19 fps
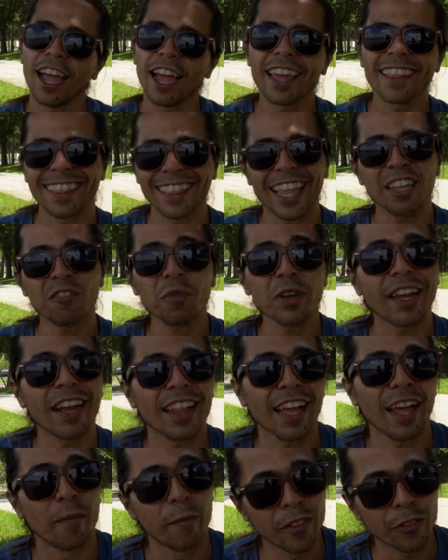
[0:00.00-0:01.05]
And that's what
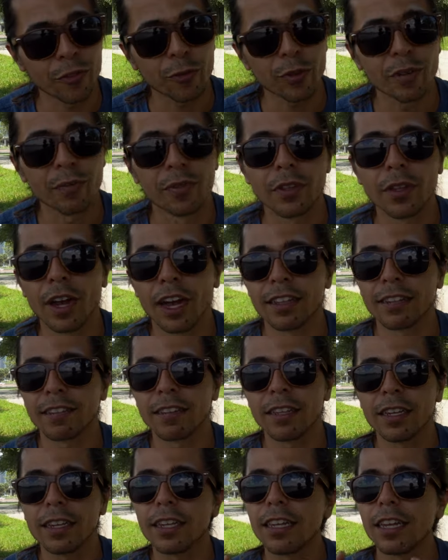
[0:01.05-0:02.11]
climbing trips does.
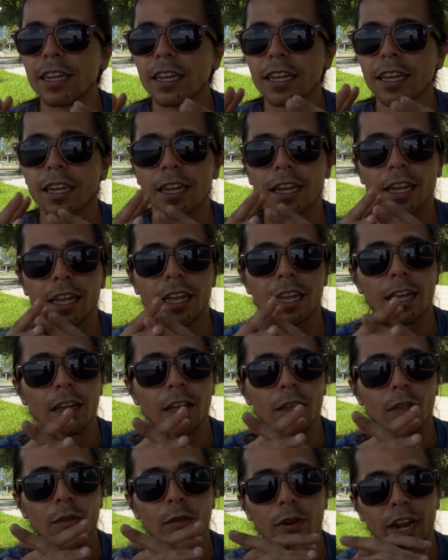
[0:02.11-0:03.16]
They
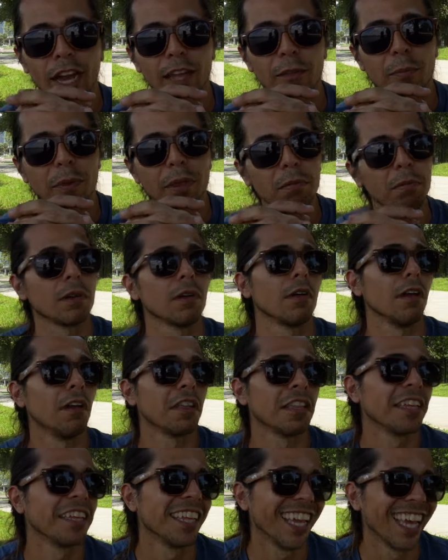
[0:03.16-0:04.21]
unite people.
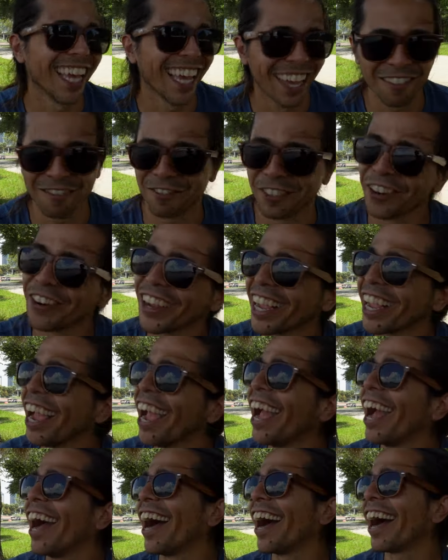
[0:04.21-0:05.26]
I'm joking.
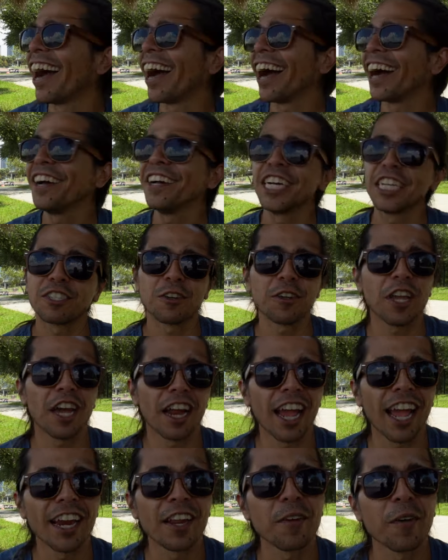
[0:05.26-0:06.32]

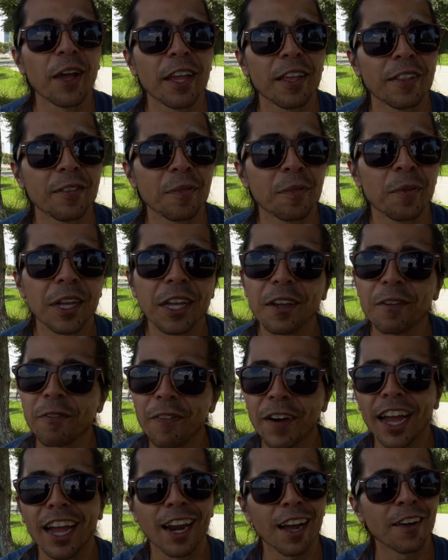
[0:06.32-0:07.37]
Anyway, we
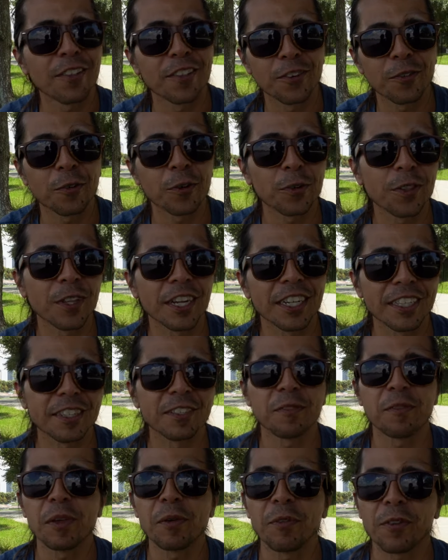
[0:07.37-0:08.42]
find out there was like
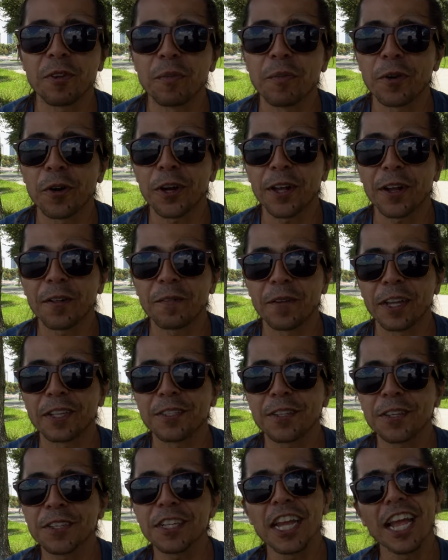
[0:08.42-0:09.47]
these people from Vertical
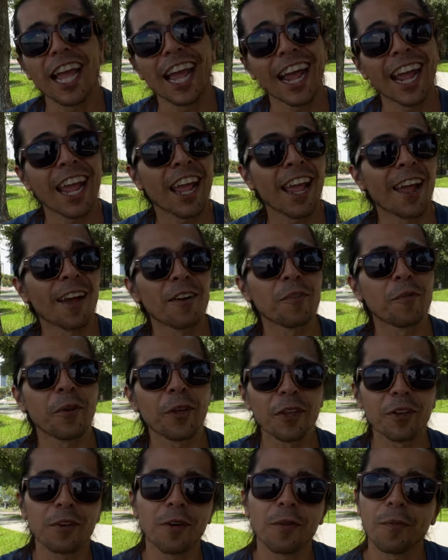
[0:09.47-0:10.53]
Ventures, and
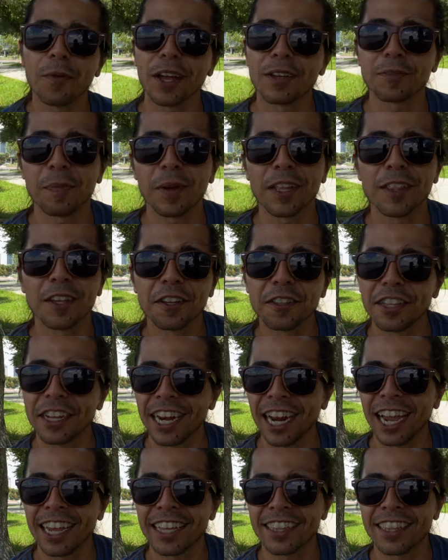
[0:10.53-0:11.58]
we spent the
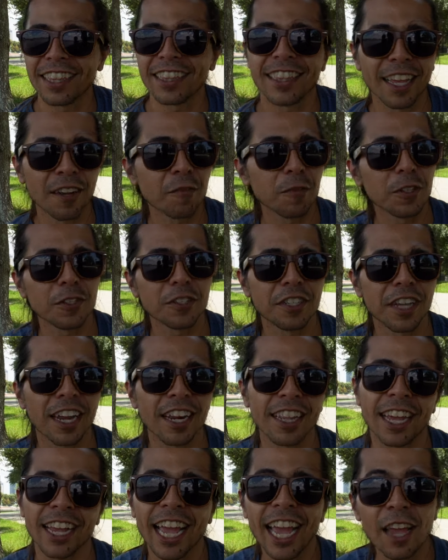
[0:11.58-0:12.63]
night. Then we
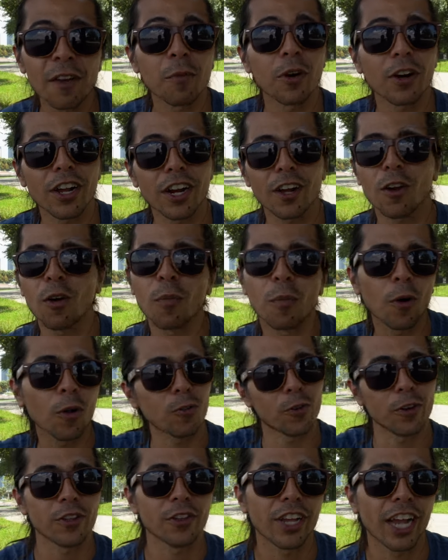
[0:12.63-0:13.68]
decided like, hey, we're gonna go
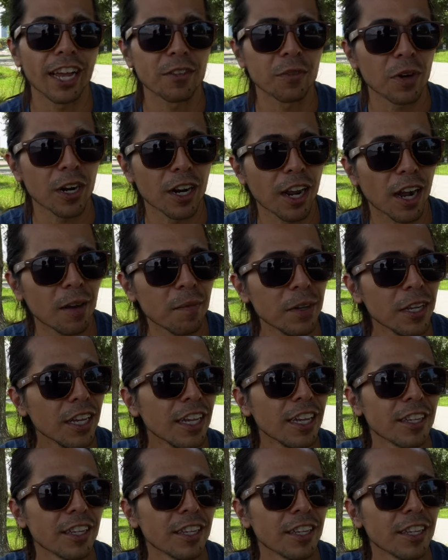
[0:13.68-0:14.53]
bouldering. You guys wanna come?